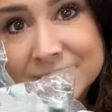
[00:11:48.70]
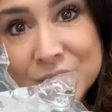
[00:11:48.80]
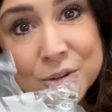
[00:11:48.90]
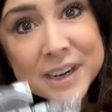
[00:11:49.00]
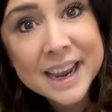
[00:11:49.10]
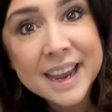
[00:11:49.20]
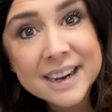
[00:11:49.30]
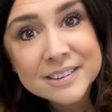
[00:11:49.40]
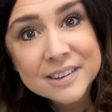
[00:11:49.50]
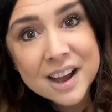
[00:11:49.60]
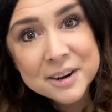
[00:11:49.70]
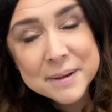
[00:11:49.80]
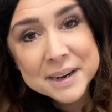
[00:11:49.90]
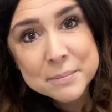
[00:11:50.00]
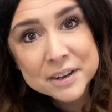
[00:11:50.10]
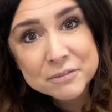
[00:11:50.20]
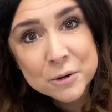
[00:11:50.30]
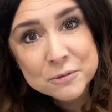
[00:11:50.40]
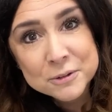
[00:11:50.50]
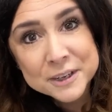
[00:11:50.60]
three A, automatic button
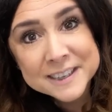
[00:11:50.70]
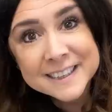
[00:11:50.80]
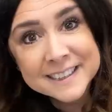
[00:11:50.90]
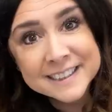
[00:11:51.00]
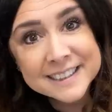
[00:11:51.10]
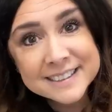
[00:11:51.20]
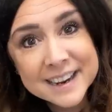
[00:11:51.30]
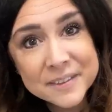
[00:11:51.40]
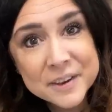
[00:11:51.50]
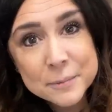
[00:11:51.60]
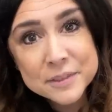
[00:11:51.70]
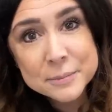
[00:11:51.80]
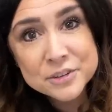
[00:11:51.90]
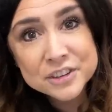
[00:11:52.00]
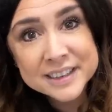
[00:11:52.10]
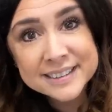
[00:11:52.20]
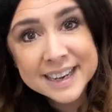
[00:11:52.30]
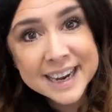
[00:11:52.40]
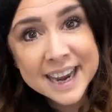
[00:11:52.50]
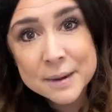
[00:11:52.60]
pull foot. Down there with the machine.
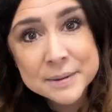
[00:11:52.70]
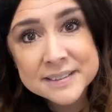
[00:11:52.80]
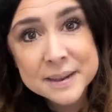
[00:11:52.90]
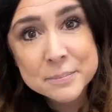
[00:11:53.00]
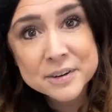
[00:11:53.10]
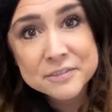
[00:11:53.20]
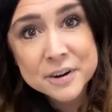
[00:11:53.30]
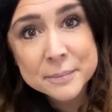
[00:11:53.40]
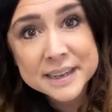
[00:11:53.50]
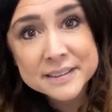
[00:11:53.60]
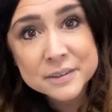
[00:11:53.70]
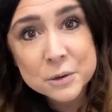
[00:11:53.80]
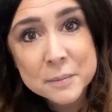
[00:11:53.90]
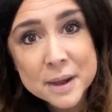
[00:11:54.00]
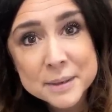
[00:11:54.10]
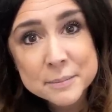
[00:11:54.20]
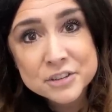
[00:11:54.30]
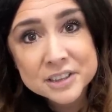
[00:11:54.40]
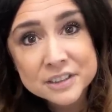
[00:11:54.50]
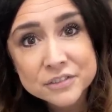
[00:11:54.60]
It can't be separate from its little mommy
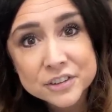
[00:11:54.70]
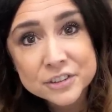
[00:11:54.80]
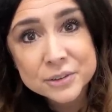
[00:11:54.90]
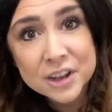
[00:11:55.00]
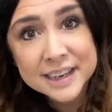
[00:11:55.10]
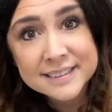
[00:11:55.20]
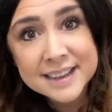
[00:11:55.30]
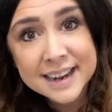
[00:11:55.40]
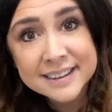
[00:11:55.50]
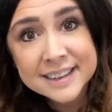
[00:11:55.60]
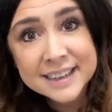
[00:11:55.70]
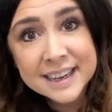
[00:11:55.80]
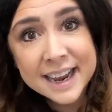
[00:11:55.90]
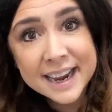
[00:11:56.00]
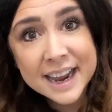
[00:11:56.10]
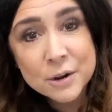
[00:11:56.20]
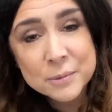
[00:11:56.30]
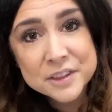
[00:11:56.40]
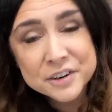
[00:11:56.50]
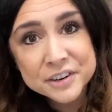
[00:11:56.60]
machine for too long. It's got to hang out
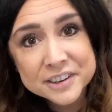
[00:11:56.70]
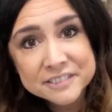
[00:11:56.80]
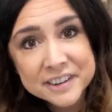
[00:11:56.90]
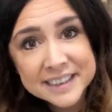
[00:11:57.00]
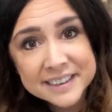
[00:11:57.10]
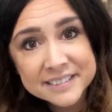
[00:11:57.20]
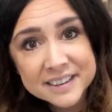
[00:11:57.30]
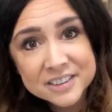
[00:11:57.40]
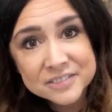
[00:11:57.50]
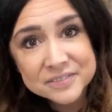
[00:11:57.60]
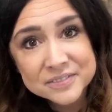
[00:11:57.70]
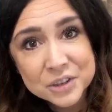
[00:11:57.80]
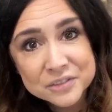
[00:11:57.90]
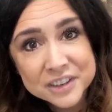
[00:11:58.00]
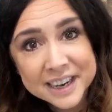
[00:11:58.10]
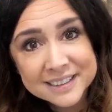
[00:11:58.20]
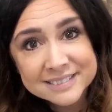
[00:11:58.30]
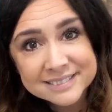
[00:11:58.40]
with her right down there. Don't forget.